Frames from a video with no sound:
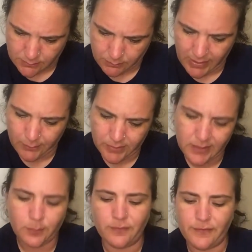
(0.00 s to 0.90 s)
Buy one
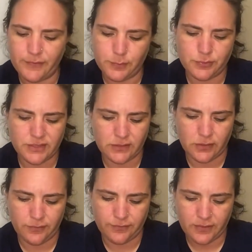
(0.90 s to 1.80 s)
get one fifty percent
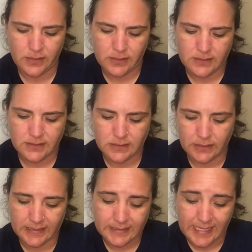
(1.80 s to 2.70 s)
off
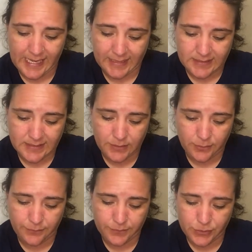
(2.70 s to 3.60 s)
select Axe
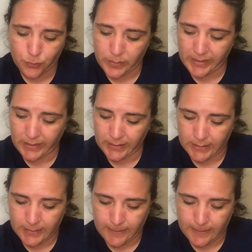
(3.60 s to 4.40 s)
Dove Degree,